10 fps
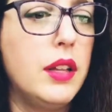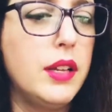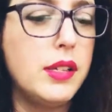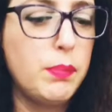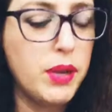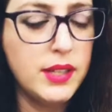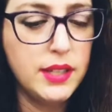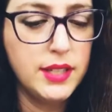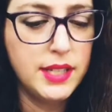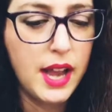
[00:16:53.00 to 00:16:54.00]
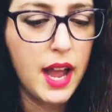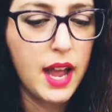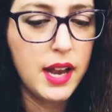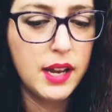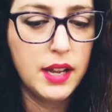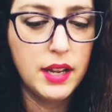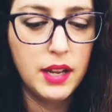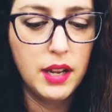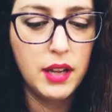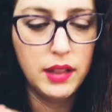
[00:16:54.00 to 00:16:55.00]
is Prince Lestat
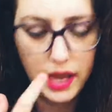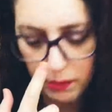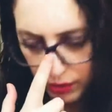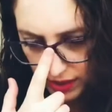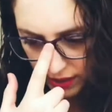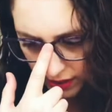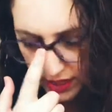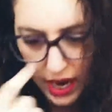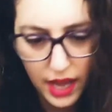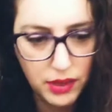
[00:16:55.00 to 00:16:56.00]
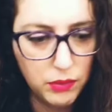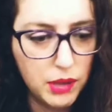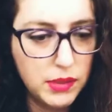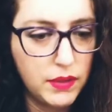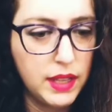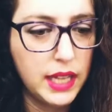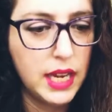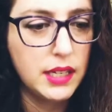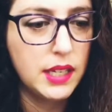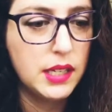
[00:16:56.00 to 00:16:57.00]
and the Realms of
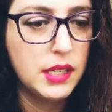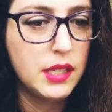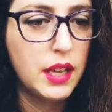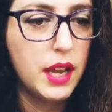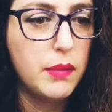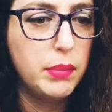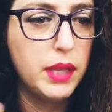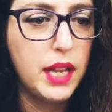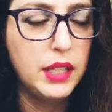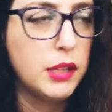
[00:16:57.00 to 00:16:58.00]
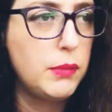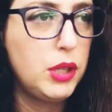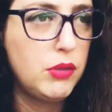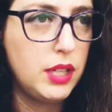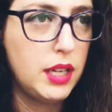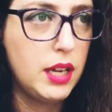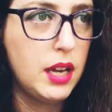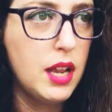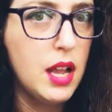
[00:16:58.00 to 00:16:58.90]
Atlantis and Blood Communion.